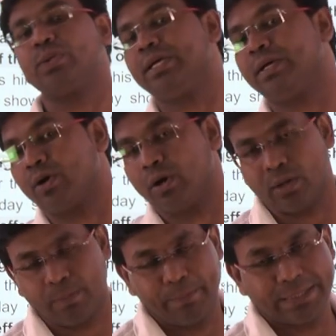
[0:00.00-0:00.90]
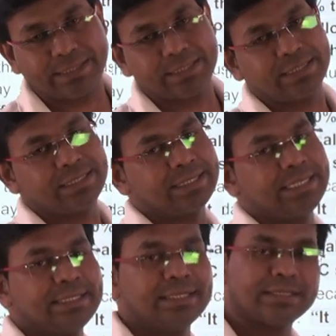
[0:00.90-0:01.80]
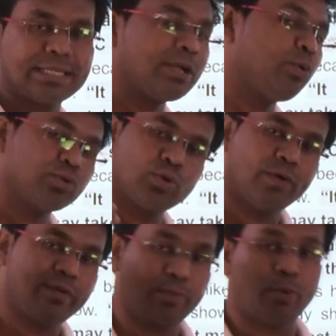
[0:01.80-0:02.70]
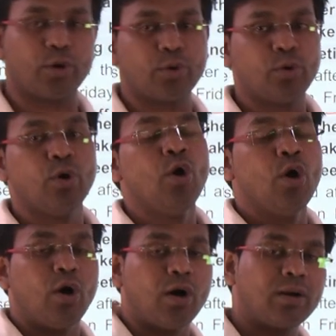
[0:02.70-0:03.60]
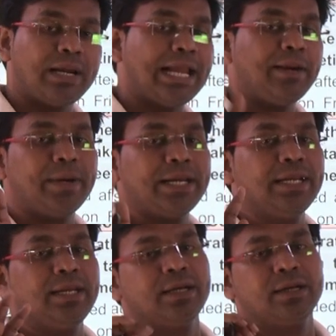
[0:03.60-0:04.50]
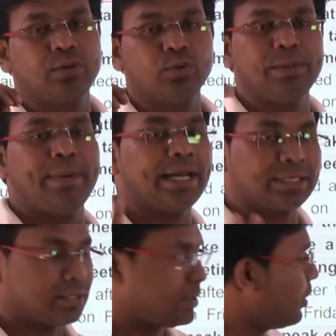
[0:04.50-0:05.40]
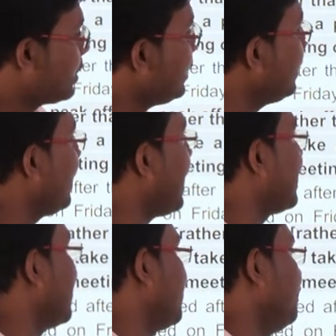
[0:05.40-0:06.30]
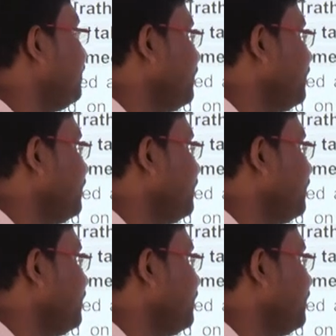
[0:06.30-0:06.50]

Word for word: the businesses, citizens, whosoever borrow or lend money to the banks, okay, like that.